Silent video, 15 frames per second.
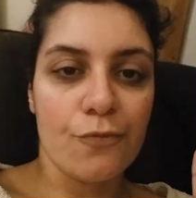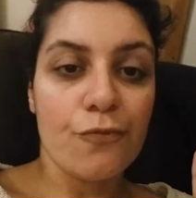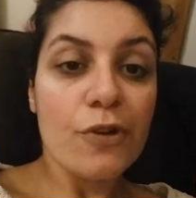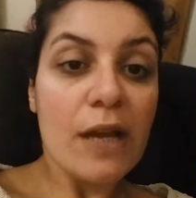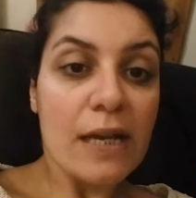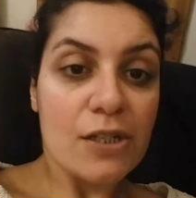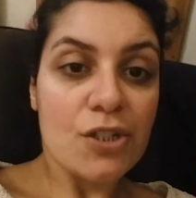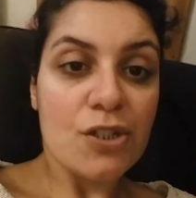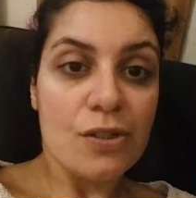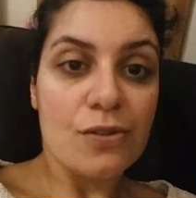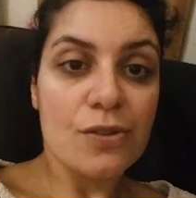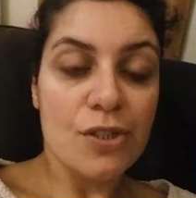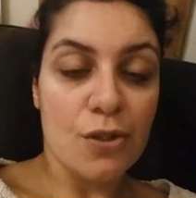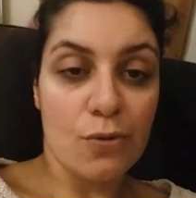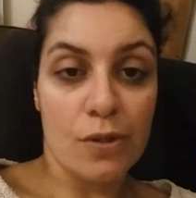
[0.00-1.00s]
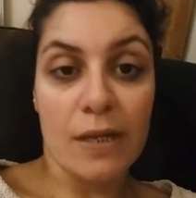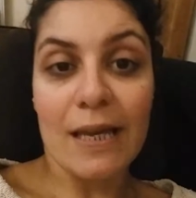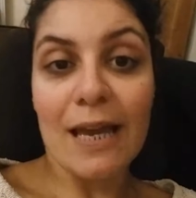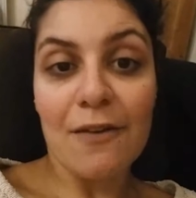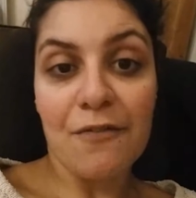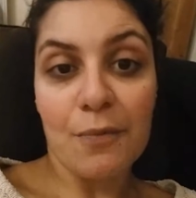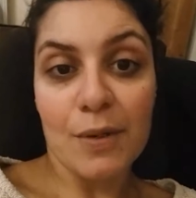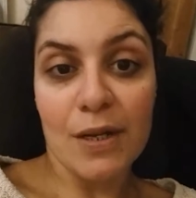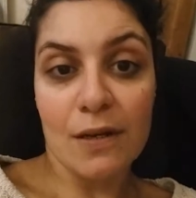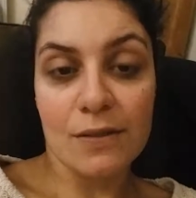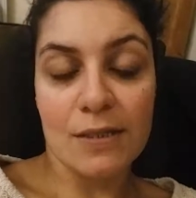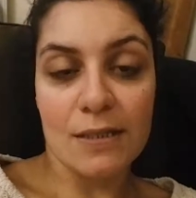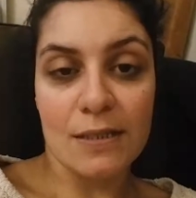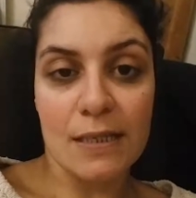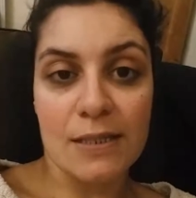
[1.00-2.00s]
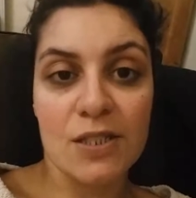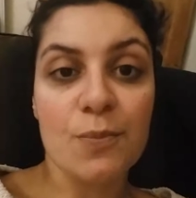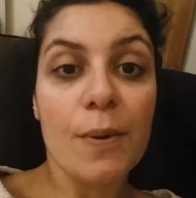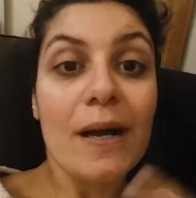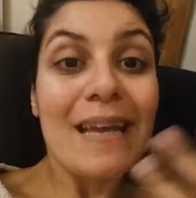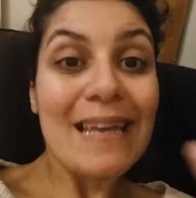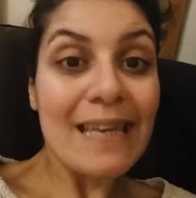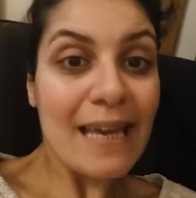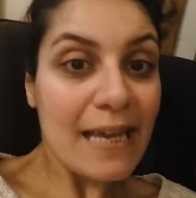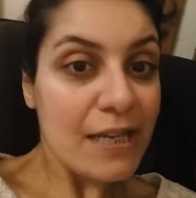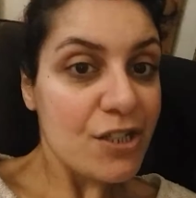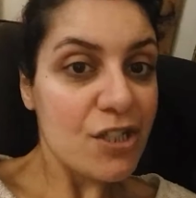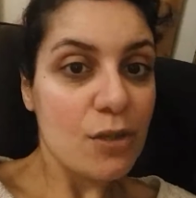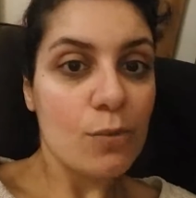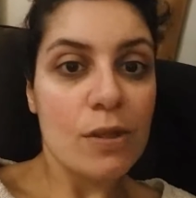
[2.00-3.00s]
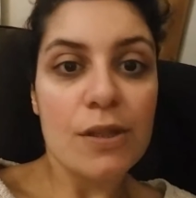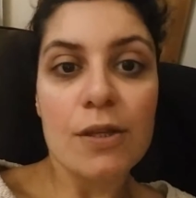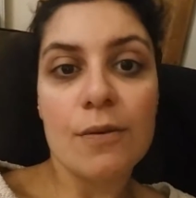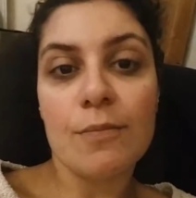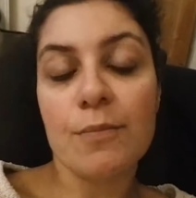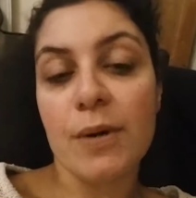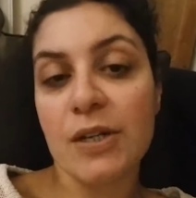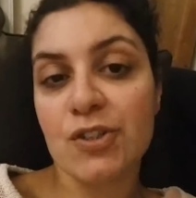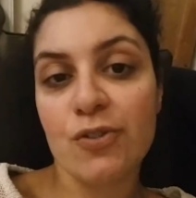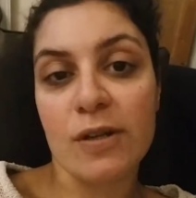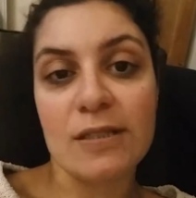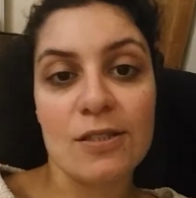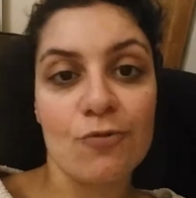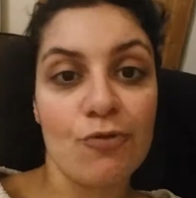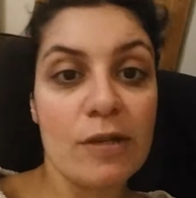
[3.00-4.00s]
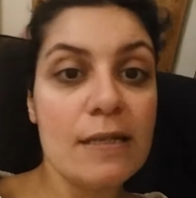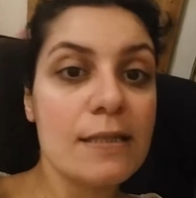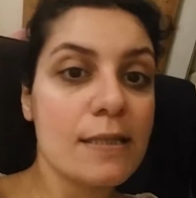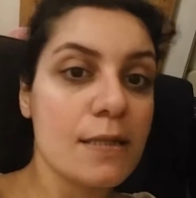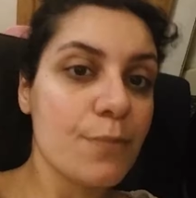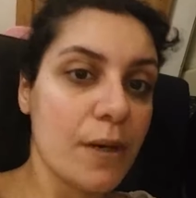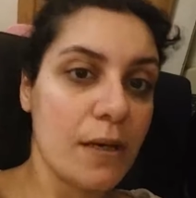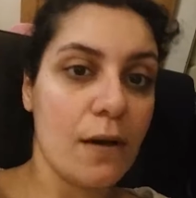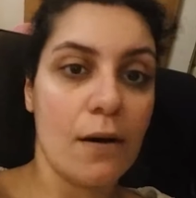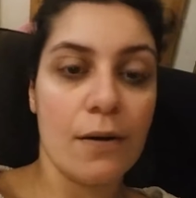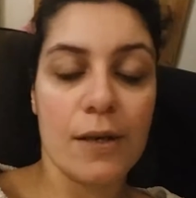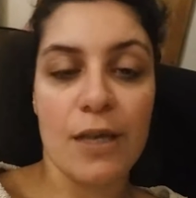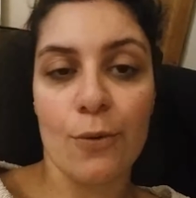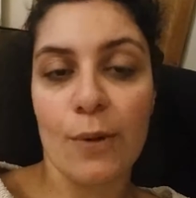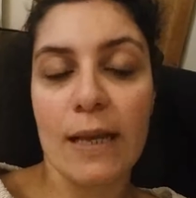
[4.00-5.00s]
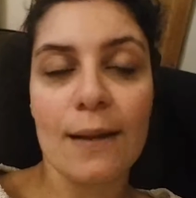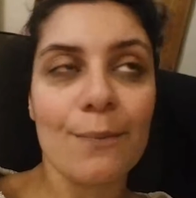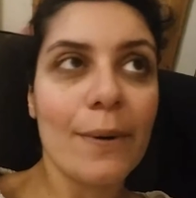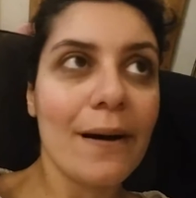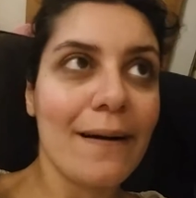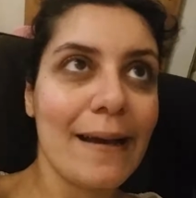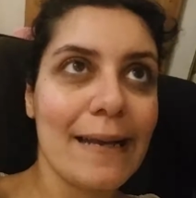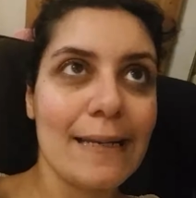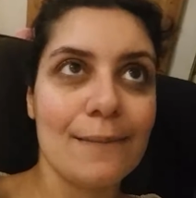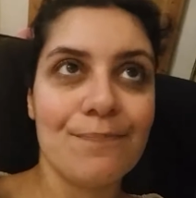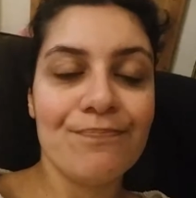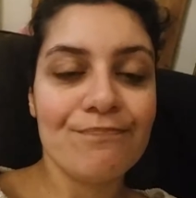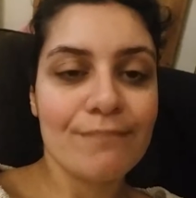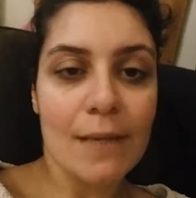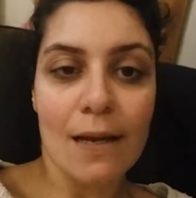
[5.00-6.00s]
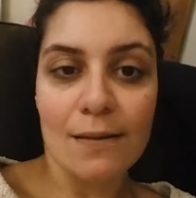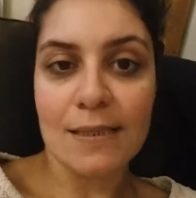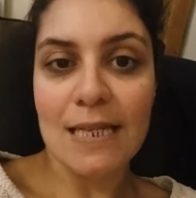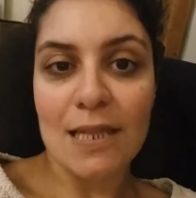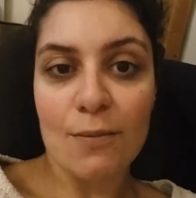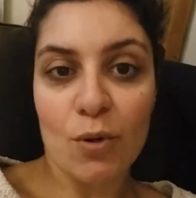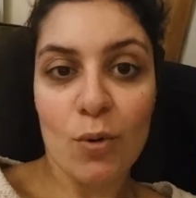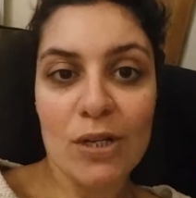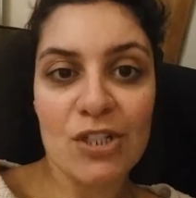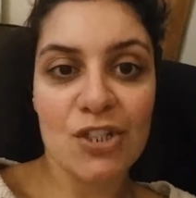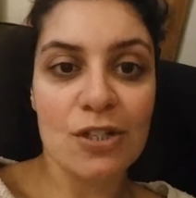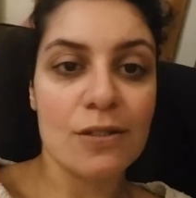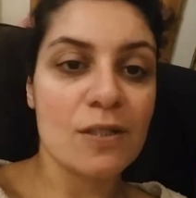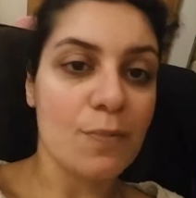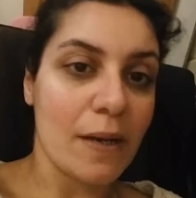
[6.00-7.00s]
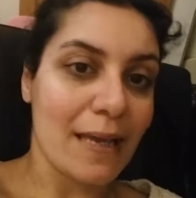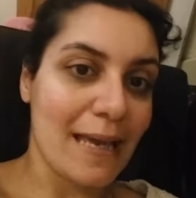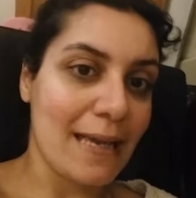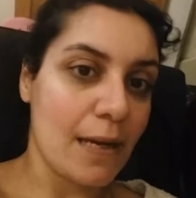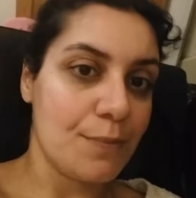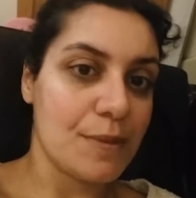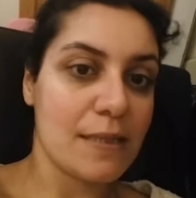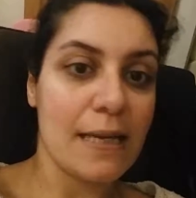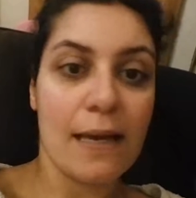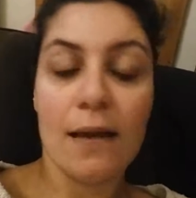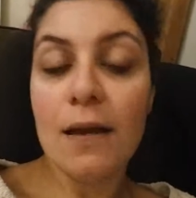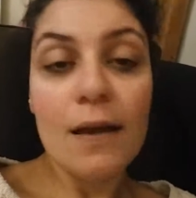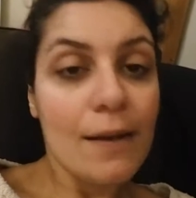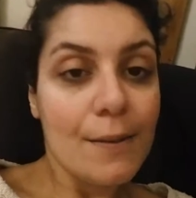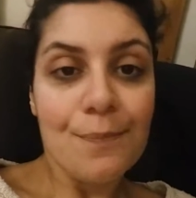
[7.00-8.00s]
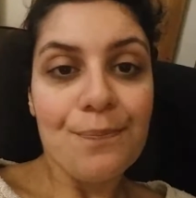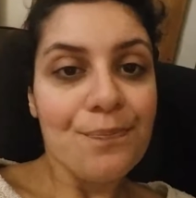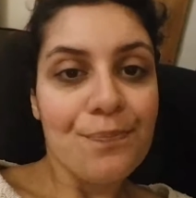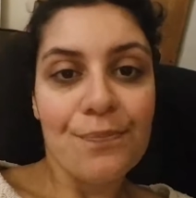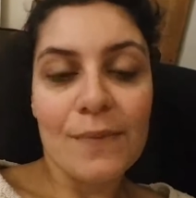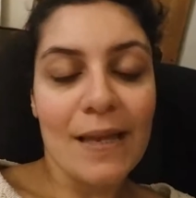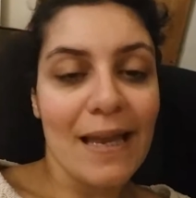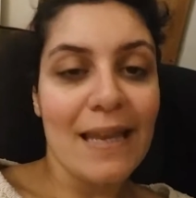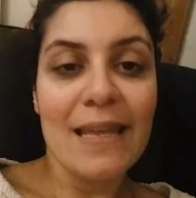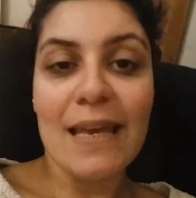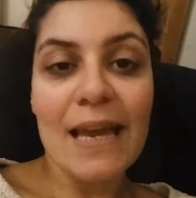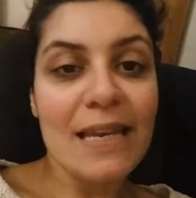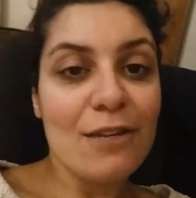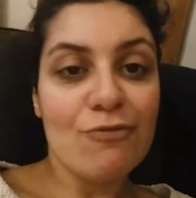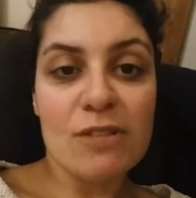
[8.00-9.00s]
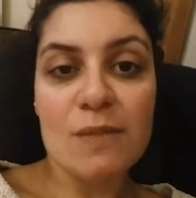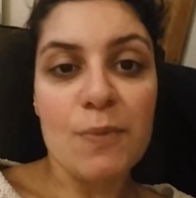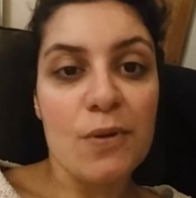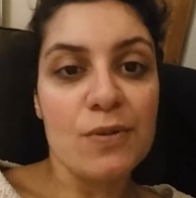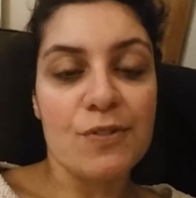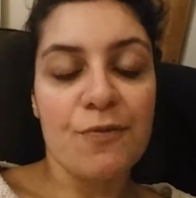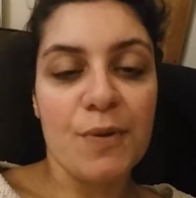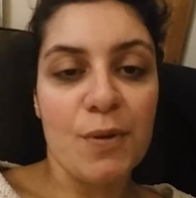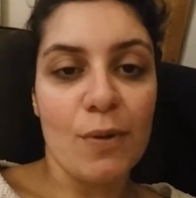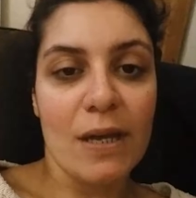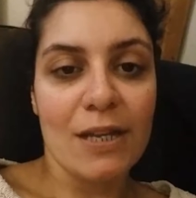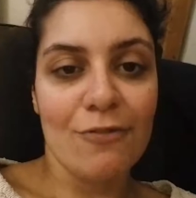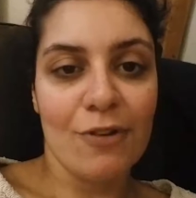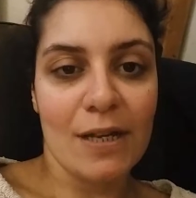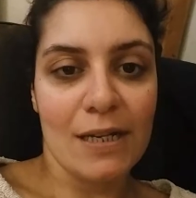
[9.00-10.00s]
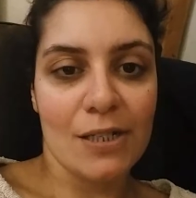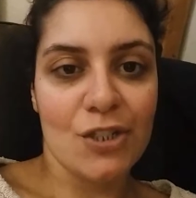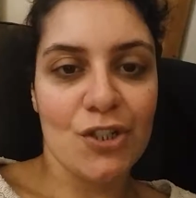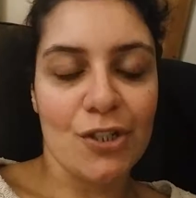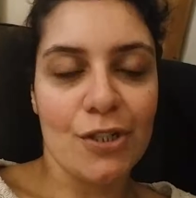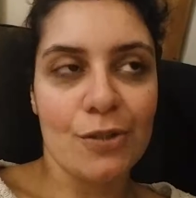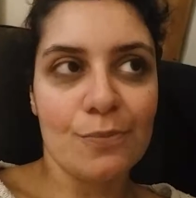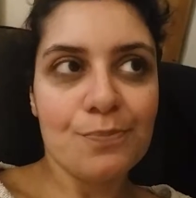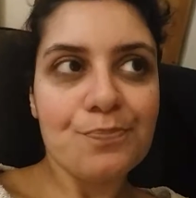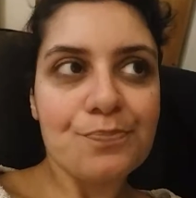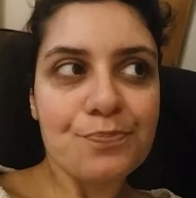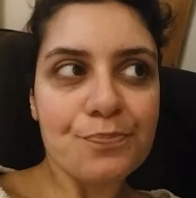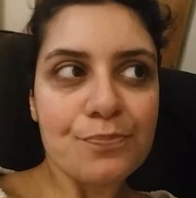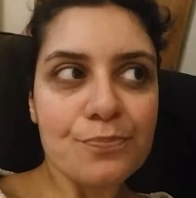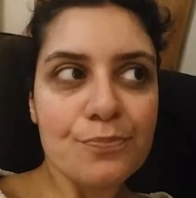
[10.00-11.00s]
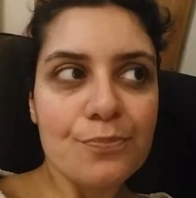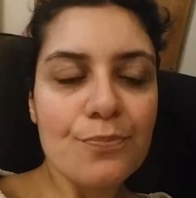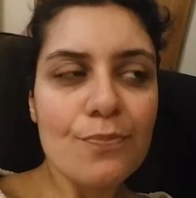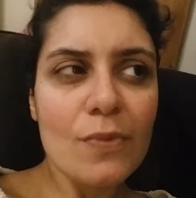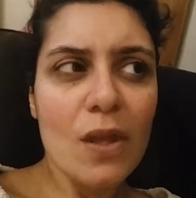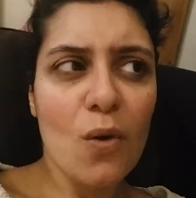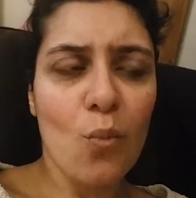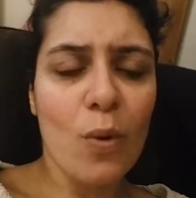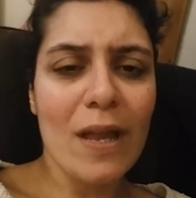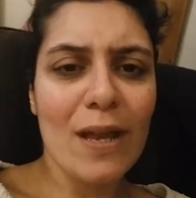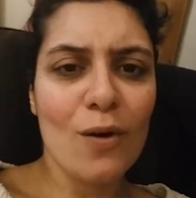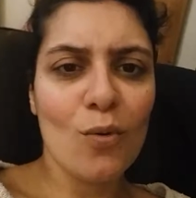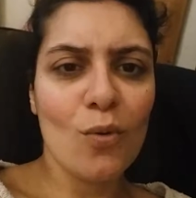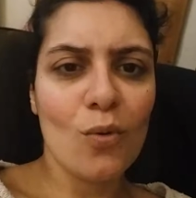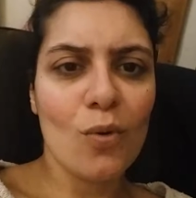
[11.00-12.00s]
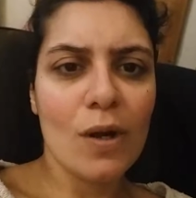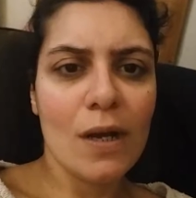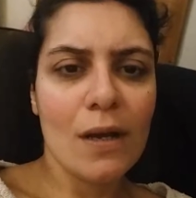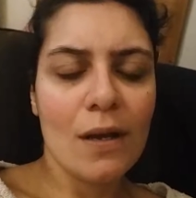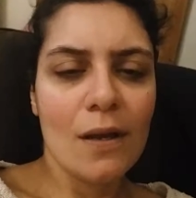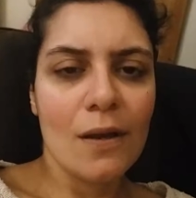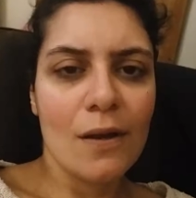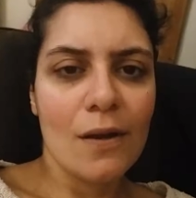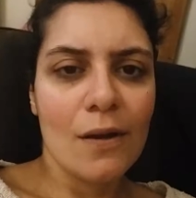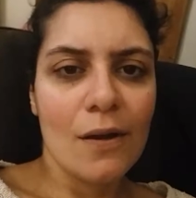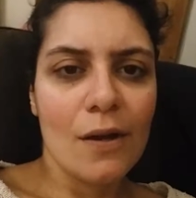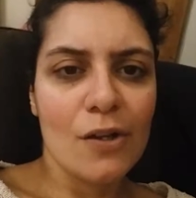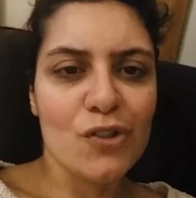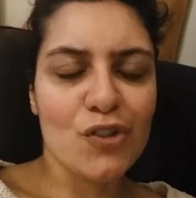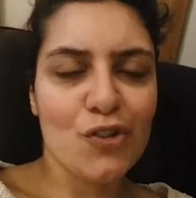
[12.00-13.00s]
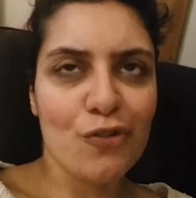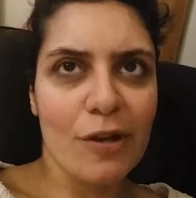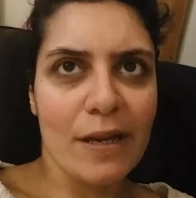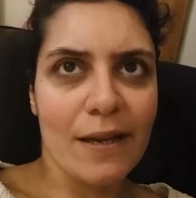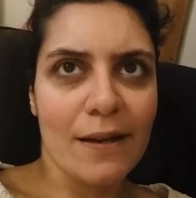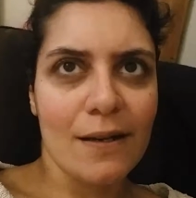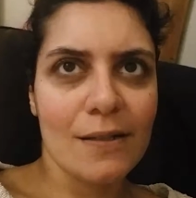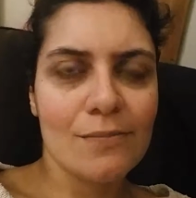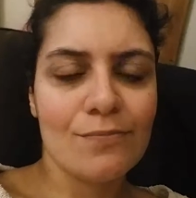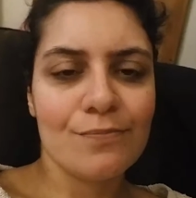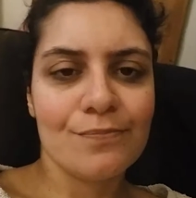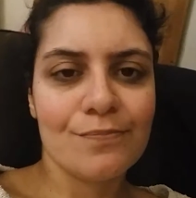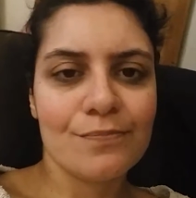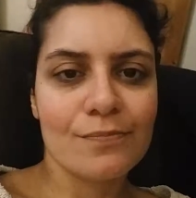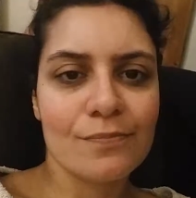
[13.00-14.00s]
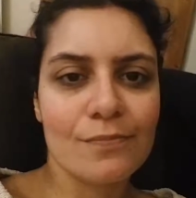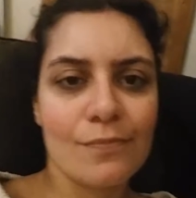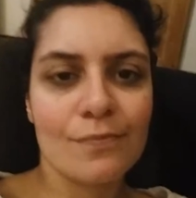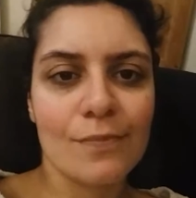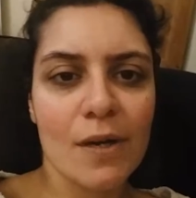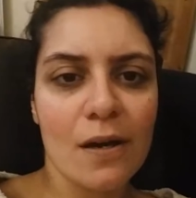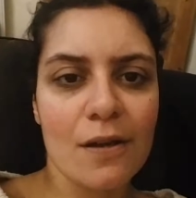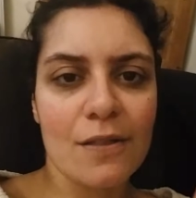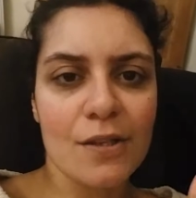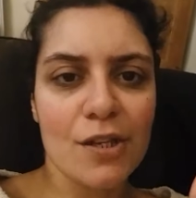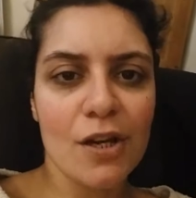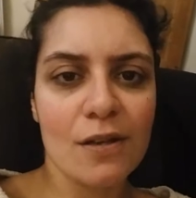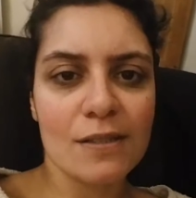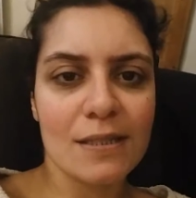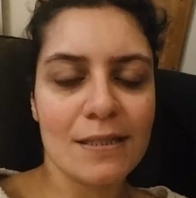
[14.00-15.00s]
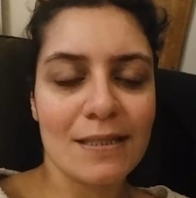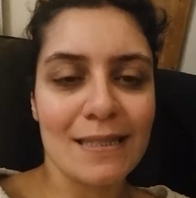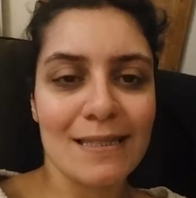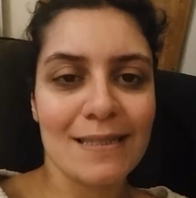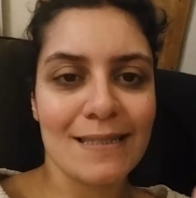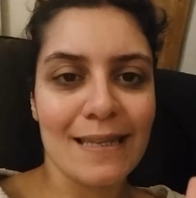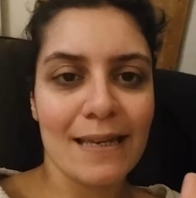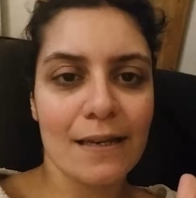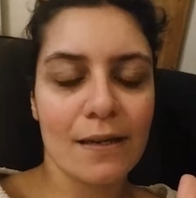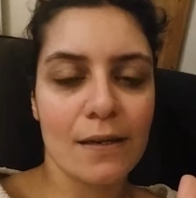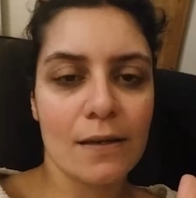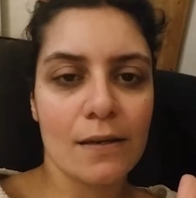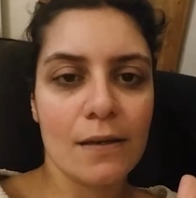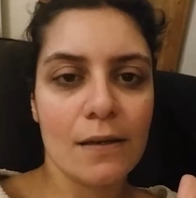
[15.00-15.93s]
reactions you're going to get from a narcissist by engaging with them, by trying to reason, by arguing, by asking them questions, by getting upset. Any response from you, any reaction will trigger either narcissistic,